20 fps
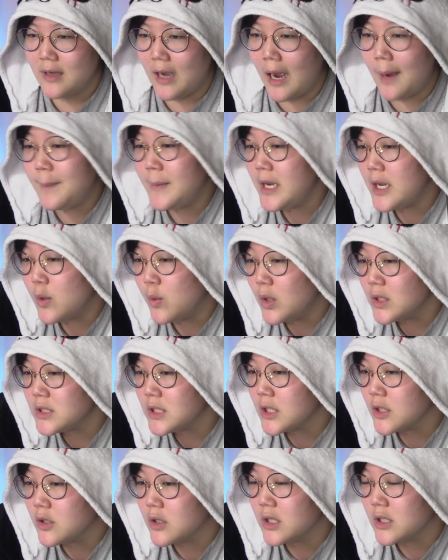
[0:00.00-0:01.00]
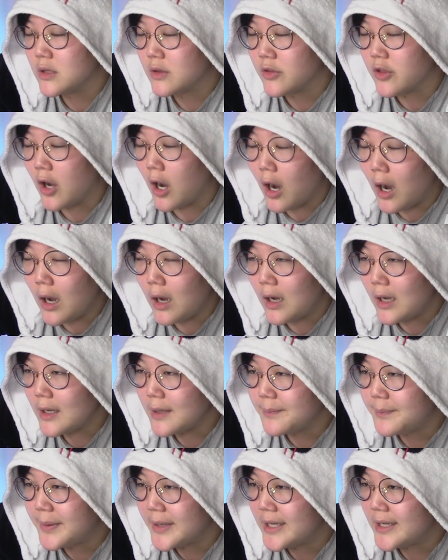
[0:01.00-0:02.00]
I mean, it was a good
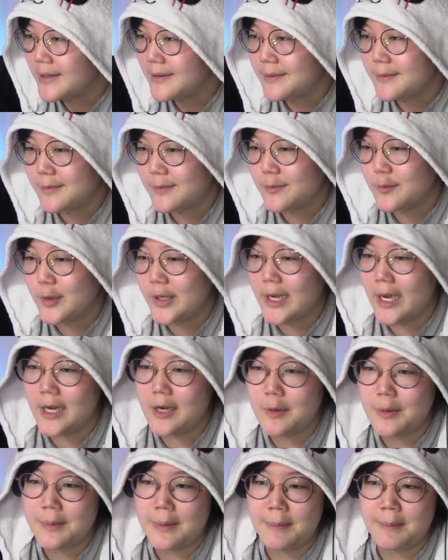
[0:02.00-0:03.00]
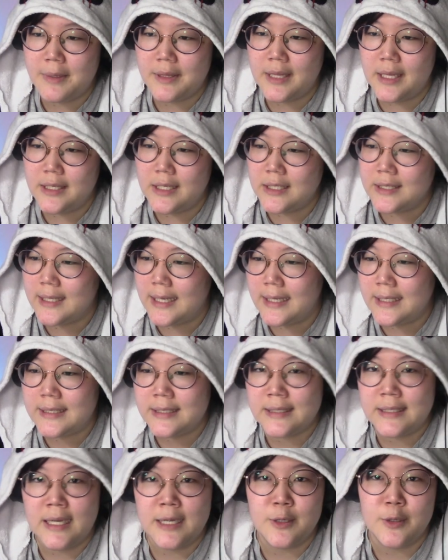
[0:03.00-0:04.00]
thought, but we gotta remember that this guy
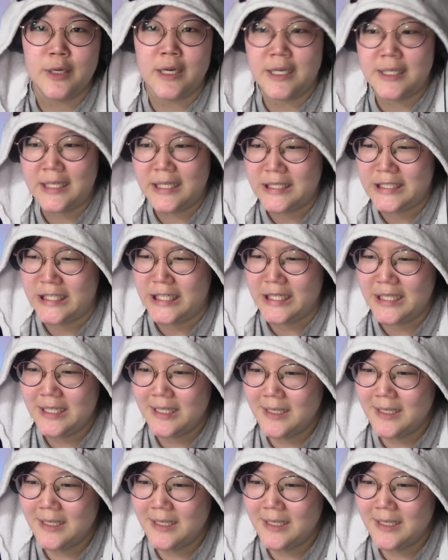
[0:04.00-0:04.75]
is not good at teaching.